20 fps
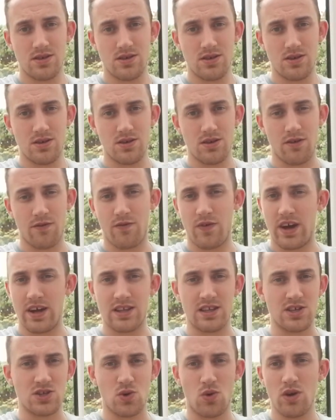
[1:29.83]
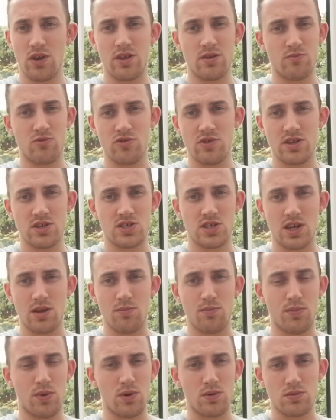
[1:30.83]
The fact is, all of them are in the same
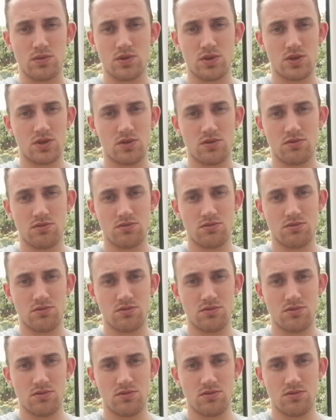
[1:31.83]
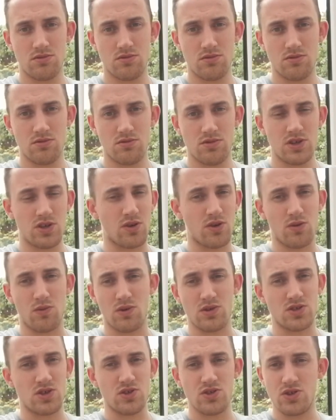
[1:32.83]
boat. They don't know
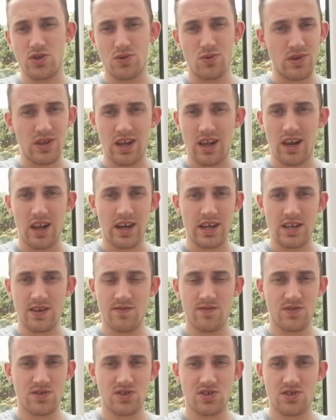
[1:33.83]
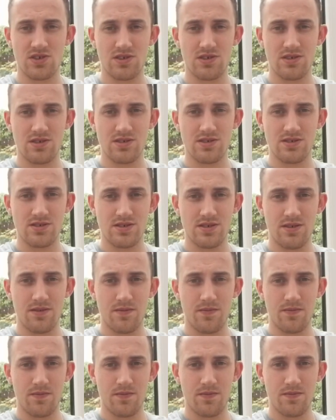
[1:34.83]
what to do with their lives.
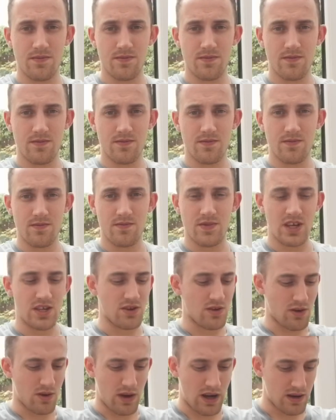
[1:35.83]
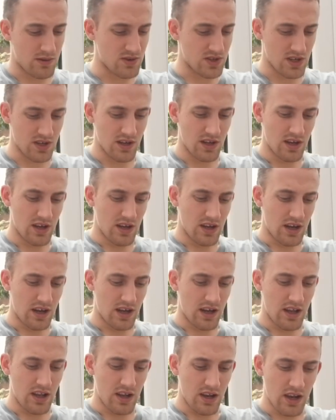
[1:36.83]
They don't know how to
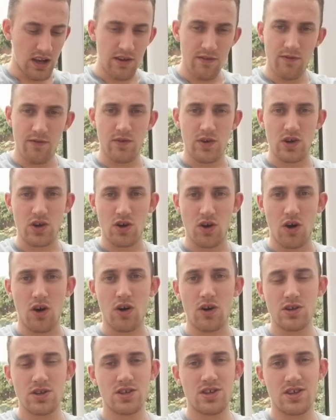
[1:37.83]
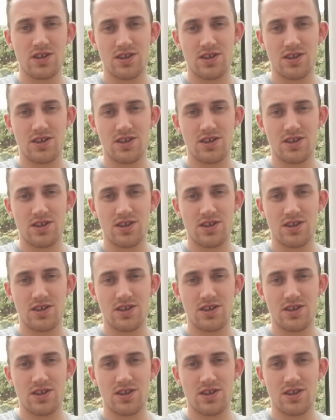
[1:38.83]
uh, live for God.